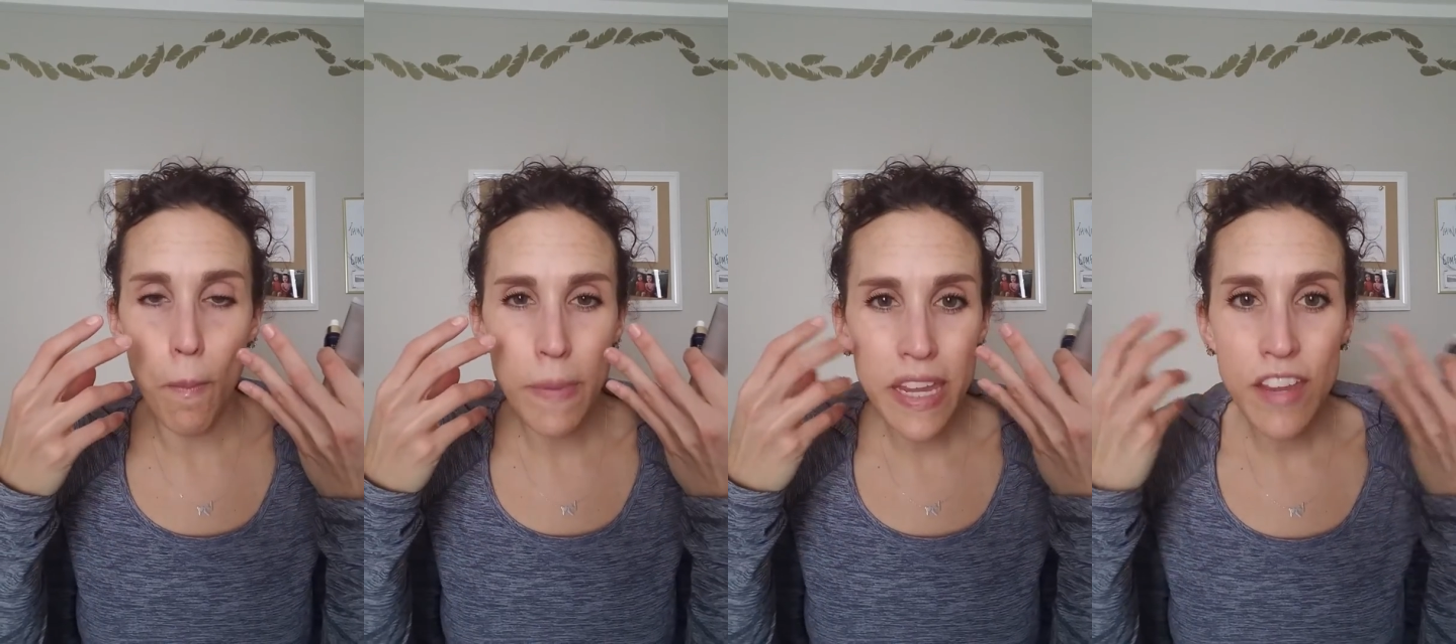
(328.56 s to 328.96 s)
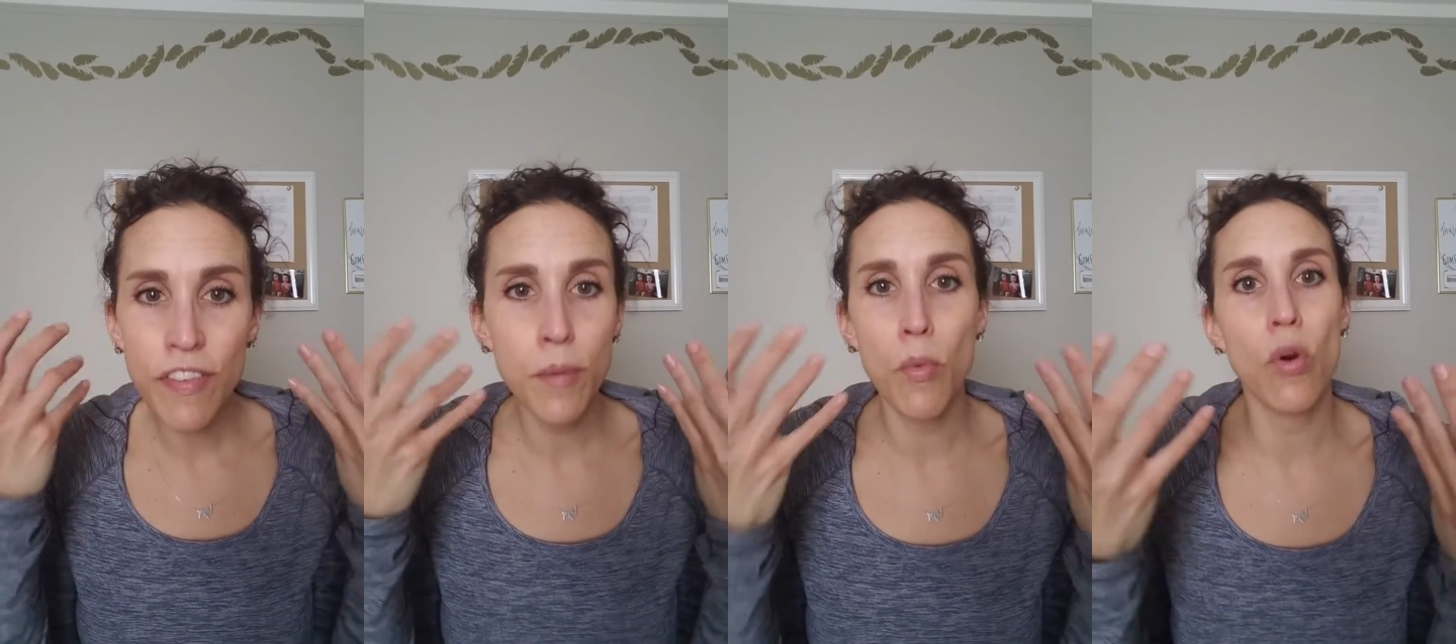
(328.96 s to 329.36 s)

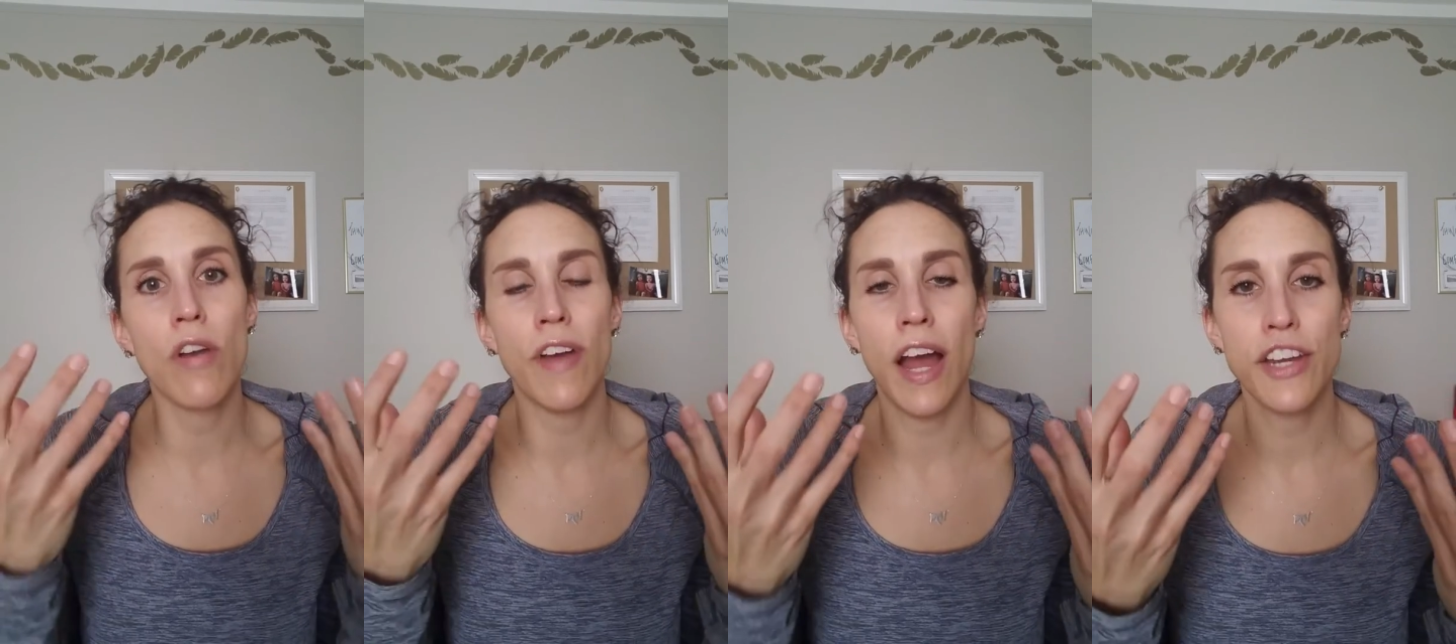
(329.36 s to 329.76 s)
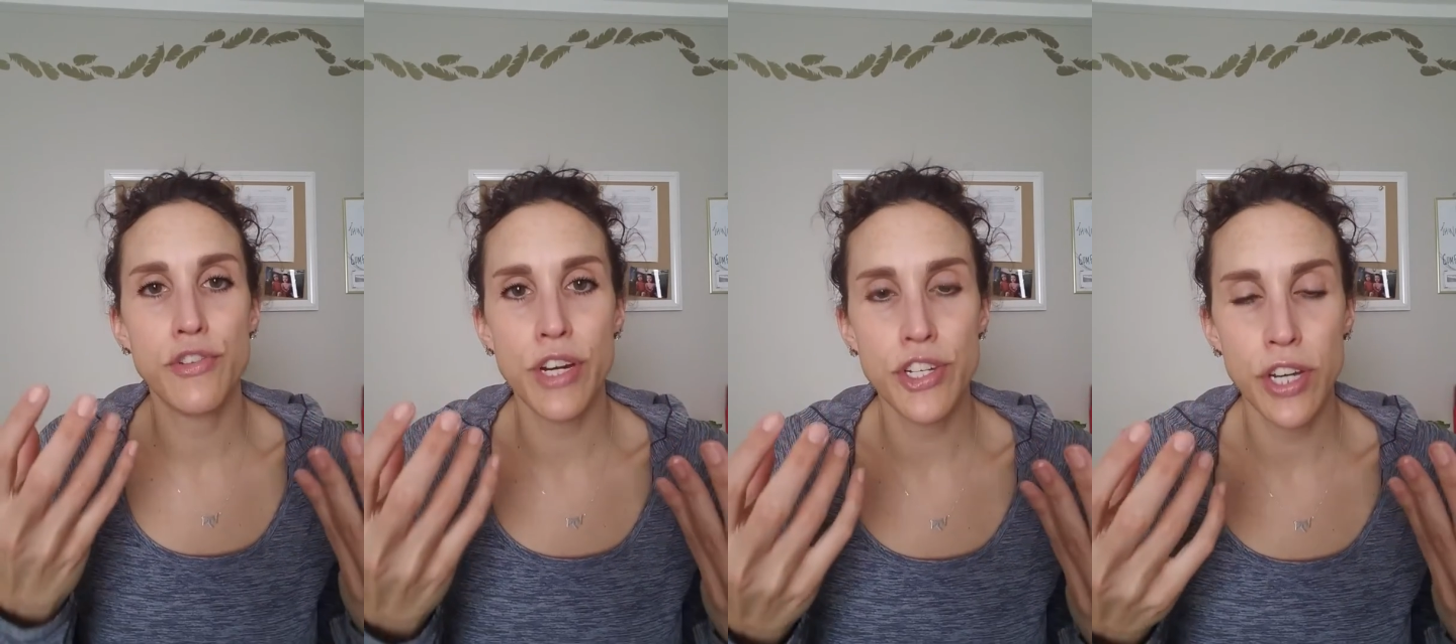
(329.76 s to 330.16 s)
even more of a
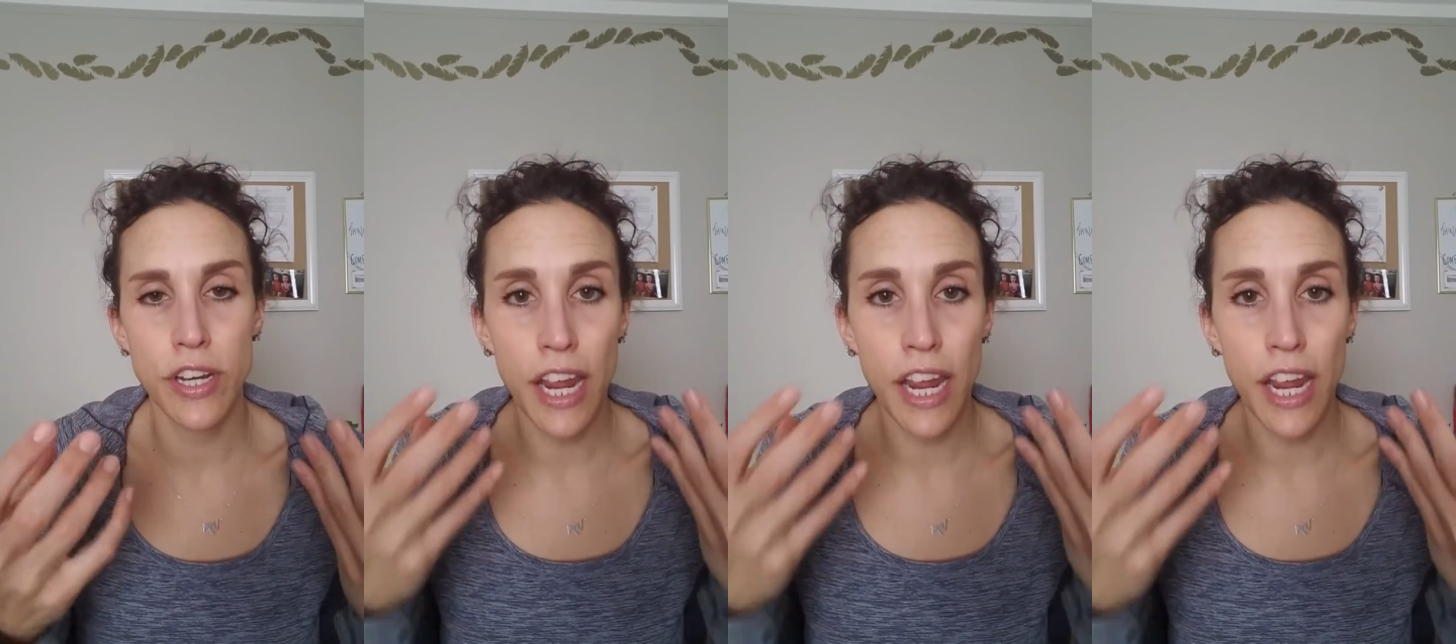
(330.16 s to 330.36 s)
hydration